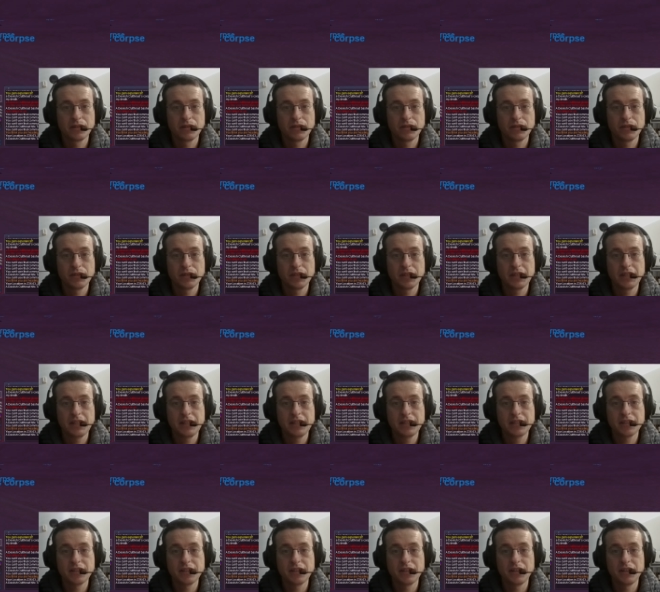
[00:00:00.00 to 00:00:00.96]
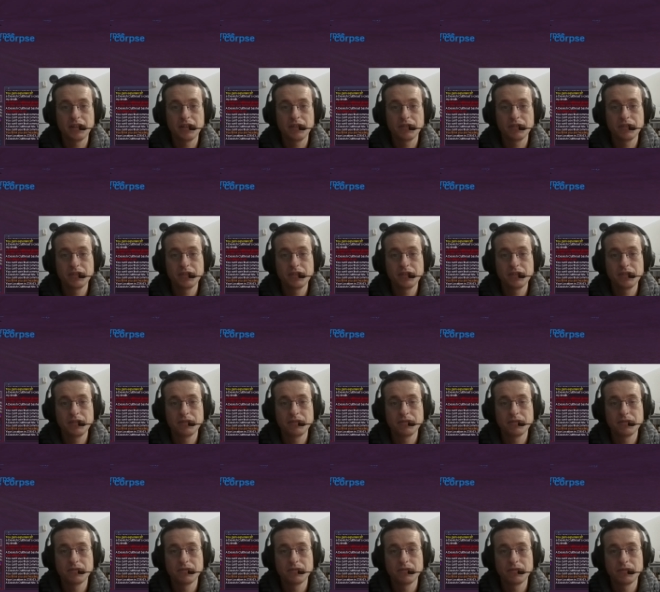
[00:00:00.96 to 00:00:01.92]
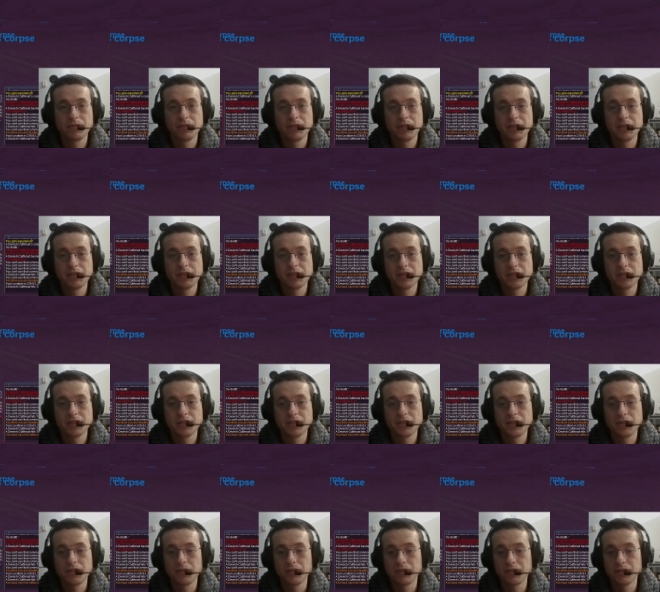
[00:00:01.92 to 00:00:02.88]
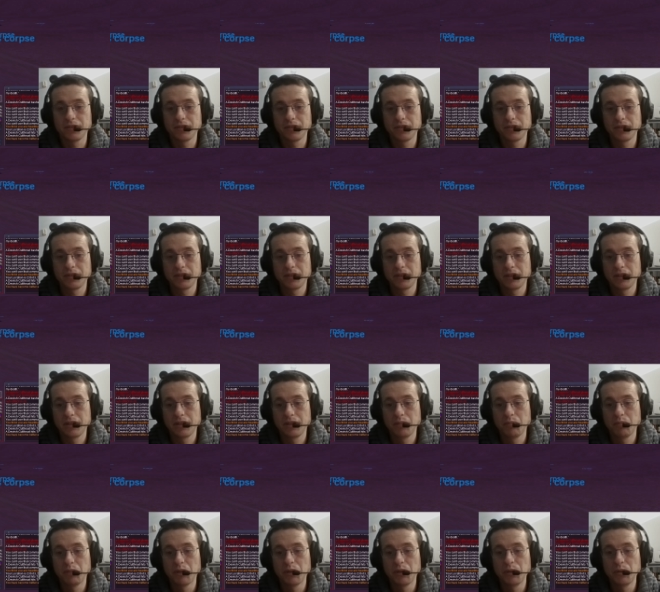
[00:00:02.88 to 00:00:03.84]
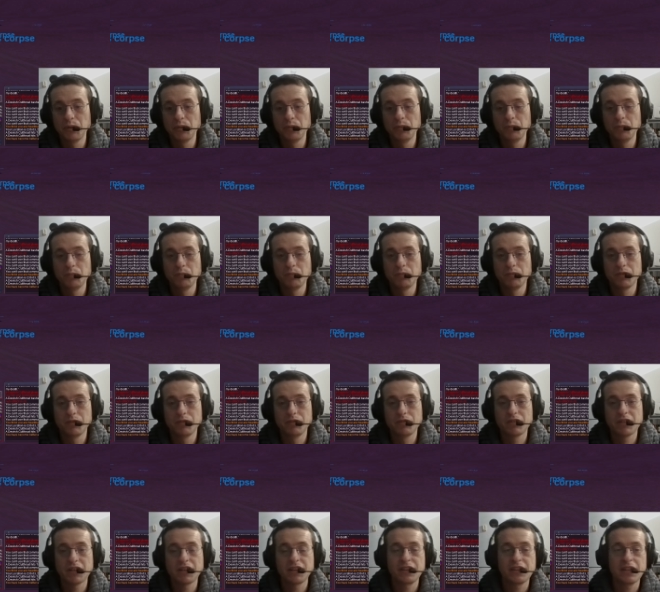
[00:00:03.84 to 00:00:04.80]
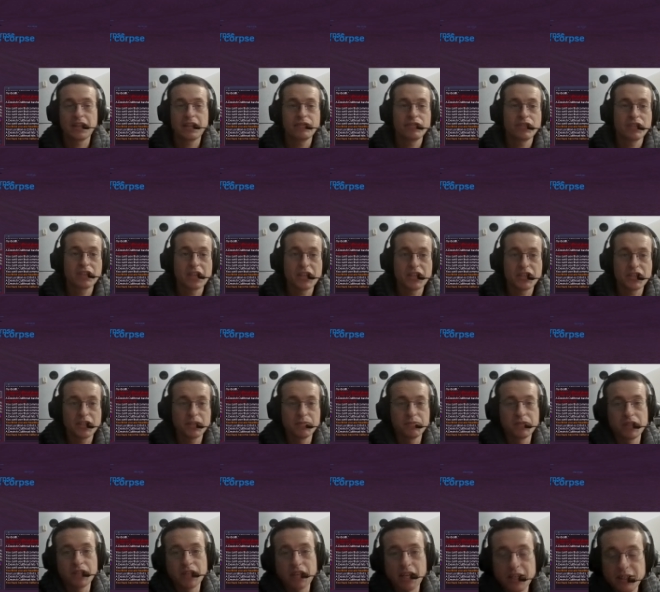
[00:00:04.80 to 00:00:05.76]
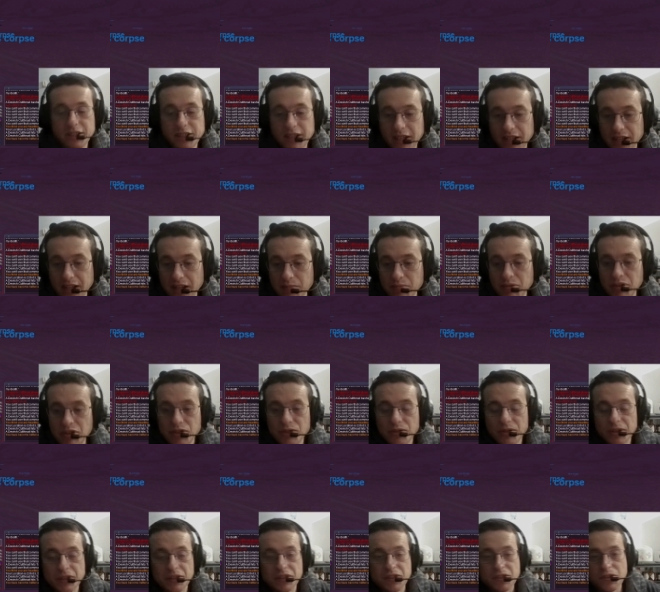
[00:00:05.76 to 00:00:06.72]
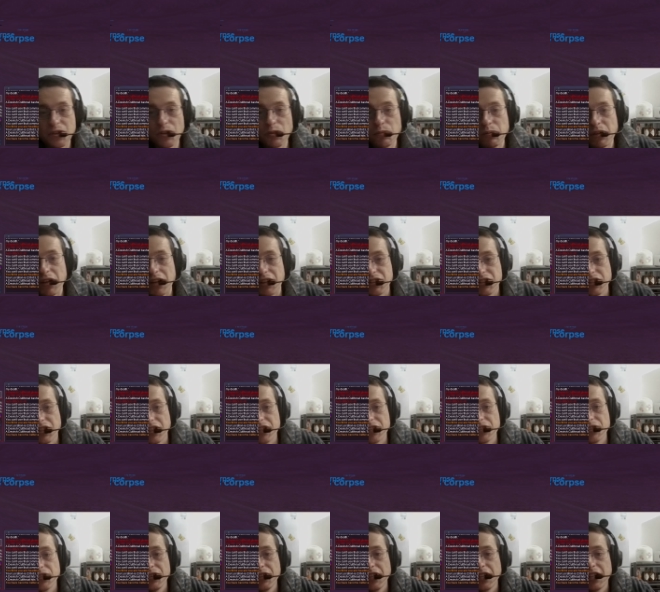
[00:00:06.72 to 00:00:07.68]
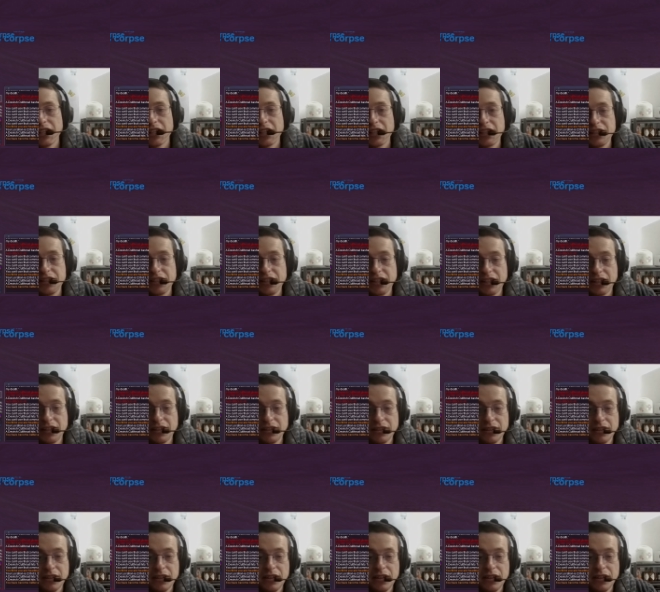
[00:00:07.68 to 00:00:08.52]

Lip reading: Oh, look, he's gonna nuke, too. Well, let's all nuke. Boom. Finally, evocation up to 19. I've been nuking so much, and it's only at 19.